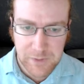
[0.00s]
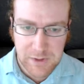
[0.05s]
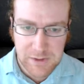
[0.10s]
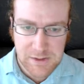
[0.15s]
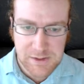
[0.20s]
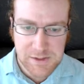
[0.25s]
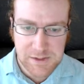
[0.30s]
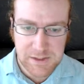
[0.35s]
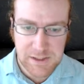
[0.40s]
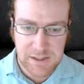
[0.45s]

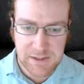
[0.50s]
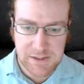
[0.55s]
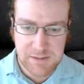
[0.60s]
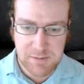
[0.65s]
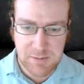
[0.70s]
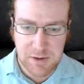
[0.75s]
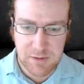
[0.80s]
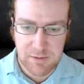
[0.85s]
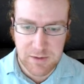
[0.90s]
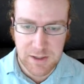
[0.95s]
just get
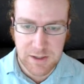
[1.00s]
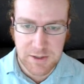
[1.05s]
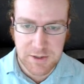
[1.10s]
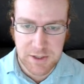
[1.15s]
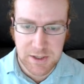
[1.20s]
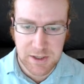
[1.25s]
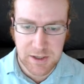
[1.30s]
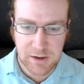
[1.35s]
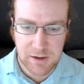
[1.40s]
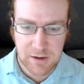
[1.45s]
some good
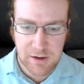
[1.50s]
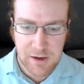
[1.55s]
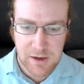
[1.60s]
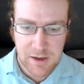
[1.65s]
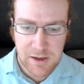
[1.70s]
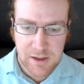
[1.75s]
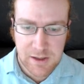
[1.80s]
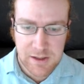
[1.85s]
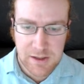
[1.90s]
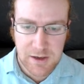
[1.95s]
reduction here.
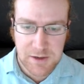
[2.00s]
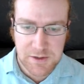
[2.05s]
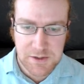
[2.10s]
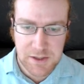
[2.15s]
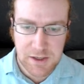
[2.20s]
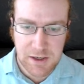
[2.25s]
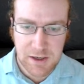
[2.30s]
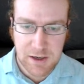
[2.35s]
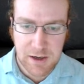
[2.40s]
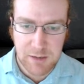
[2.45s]
He
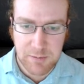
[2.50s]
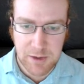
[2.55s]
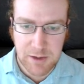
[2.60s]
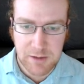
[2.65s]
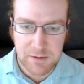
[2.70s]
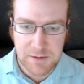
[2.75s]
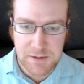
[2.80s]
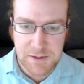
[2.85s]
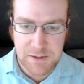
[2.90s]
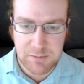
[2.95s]
also could come
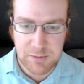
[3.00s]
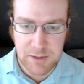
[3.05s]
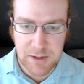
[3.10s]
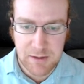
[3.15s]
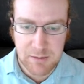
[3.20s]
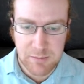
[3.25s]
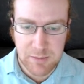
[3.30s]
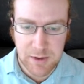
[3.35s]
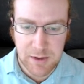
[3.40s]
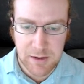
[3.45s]
here and
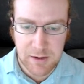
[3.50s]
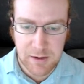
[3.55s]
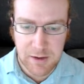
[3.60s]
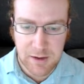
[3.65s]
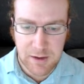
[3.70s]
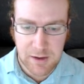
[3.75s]
split, but